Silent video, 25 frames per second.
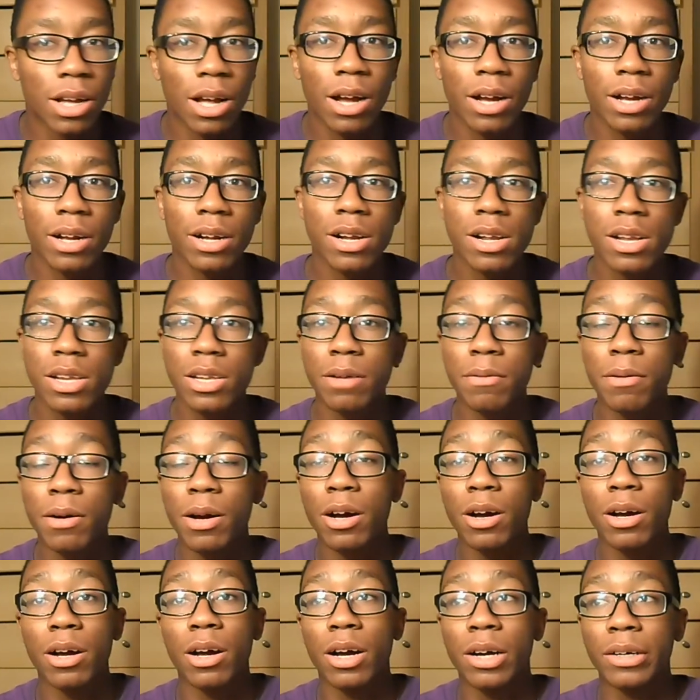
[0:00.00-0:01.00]
in the song,
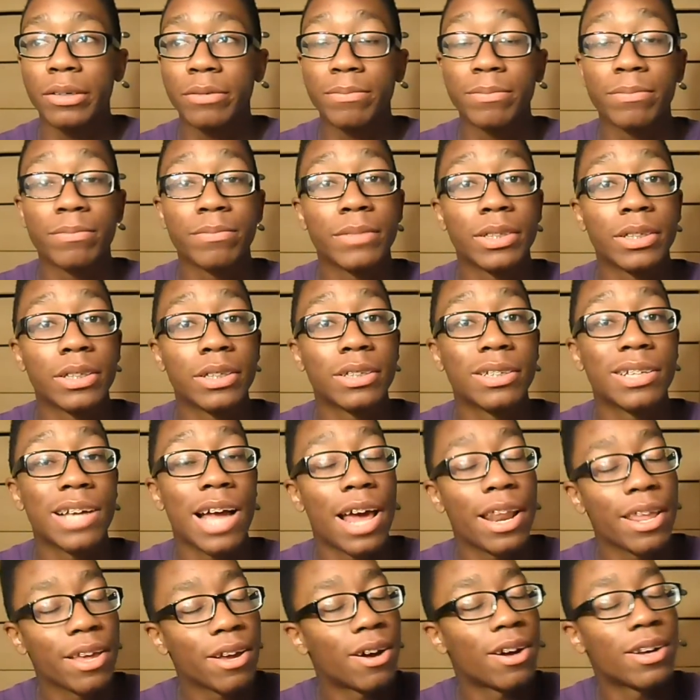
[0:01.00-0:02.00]

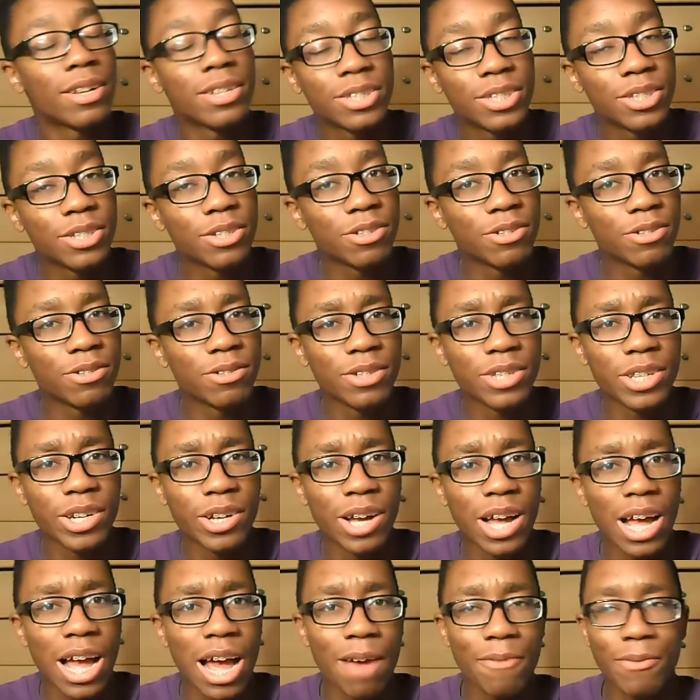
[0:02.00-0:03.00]
adding on to, you
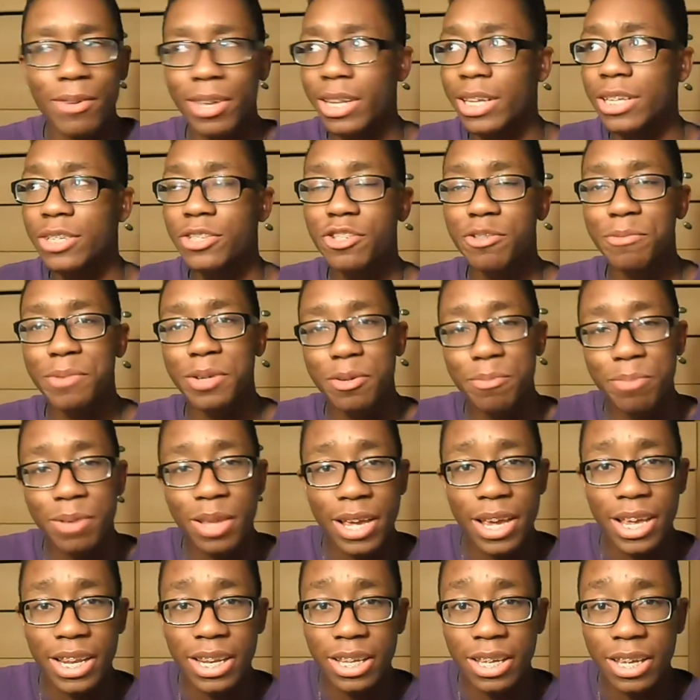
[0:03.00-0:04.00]
know, having an instrumental
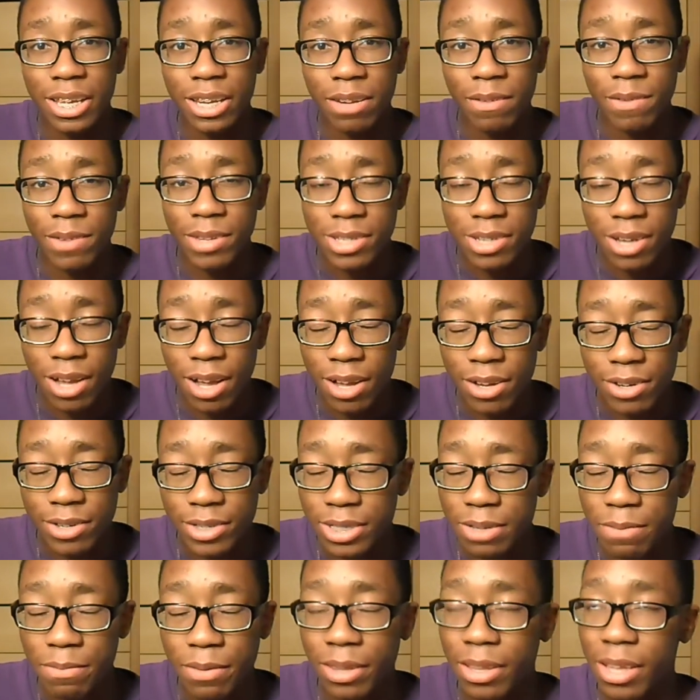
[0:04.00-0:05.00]
play at the end of the song
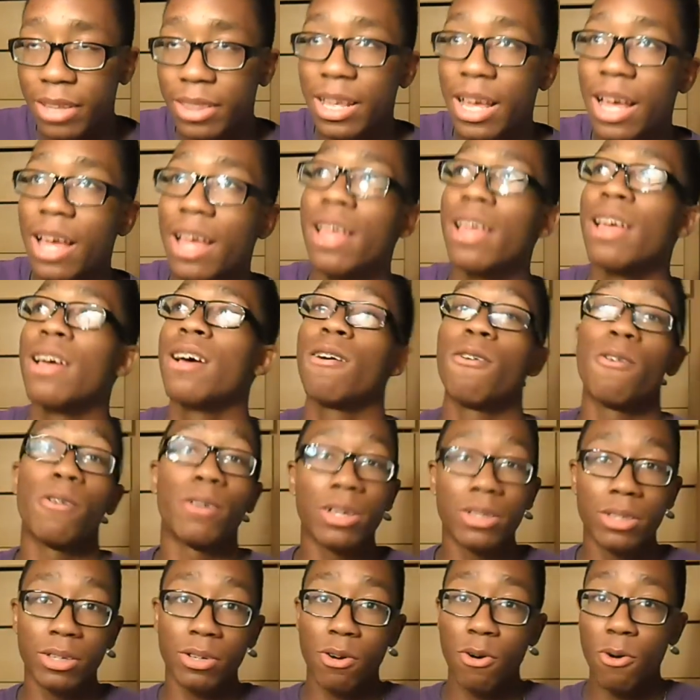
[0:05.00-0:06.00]
or something like that,
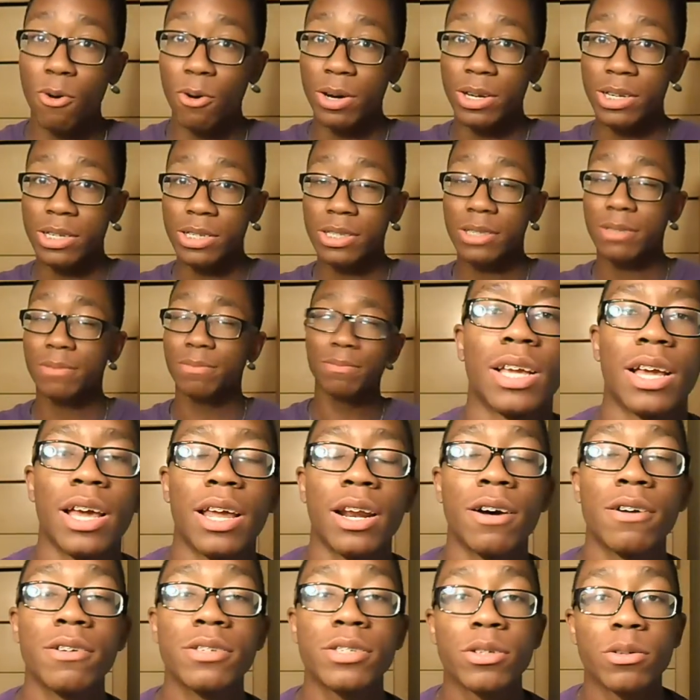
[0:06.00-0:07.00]
or another chorus.
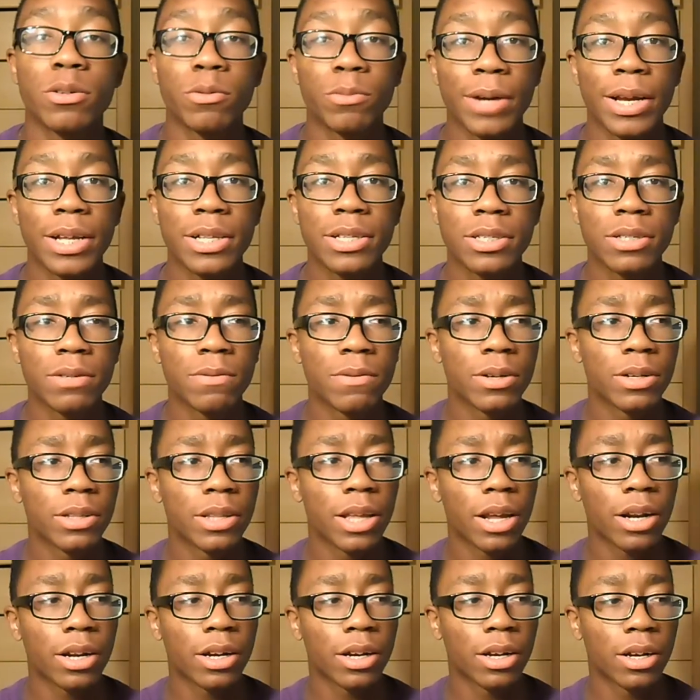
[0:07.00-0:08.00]
And I also read somewhere
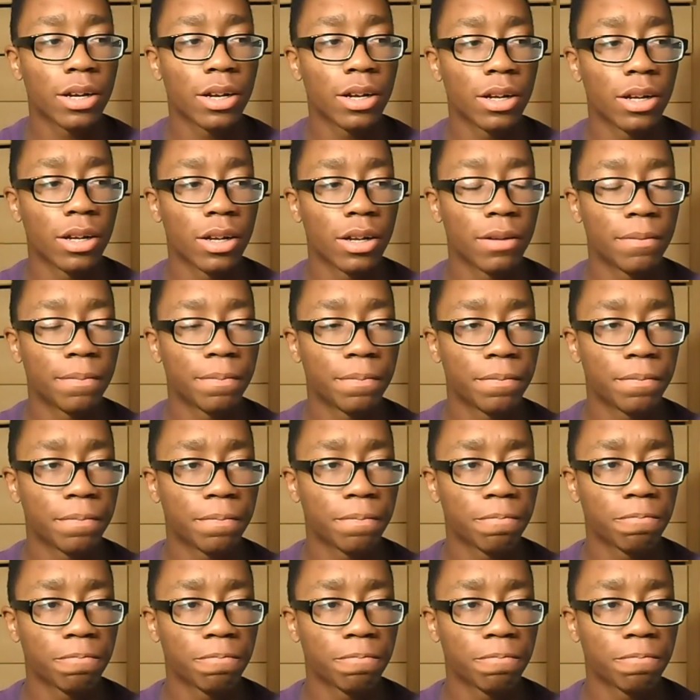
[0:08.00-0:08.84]
that